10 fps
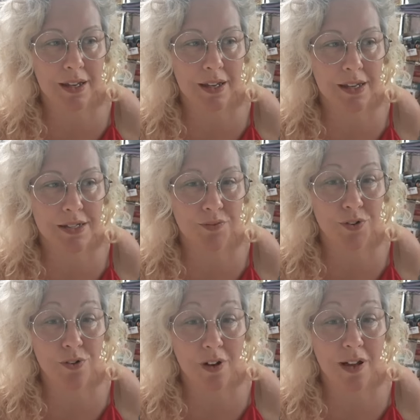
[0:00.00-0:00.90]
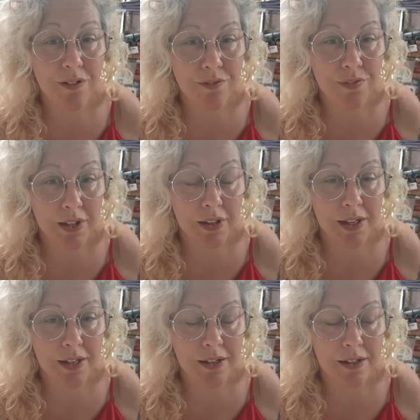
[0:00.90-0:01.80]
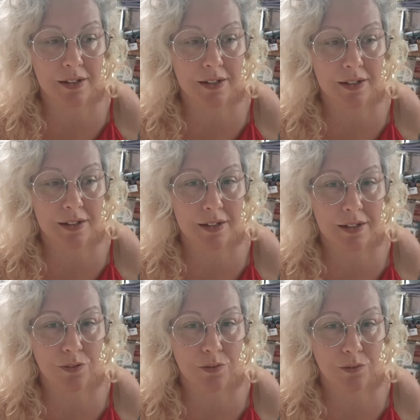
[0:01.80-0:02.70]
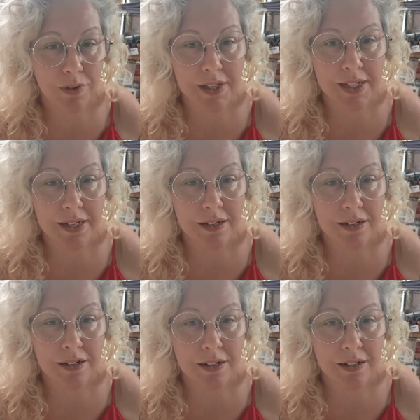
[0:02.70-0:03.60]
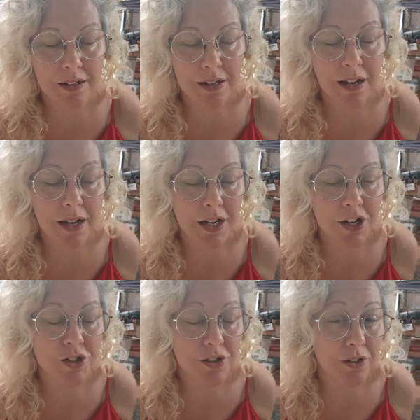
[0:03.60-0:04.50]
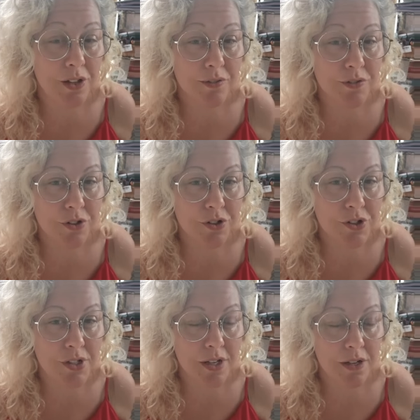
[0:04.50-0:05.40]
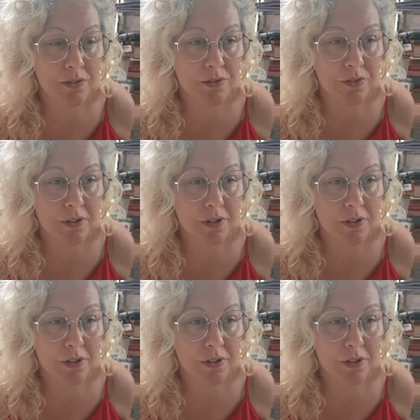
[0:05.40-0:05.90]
Because if you're not feeling really unconditional love towards yourself,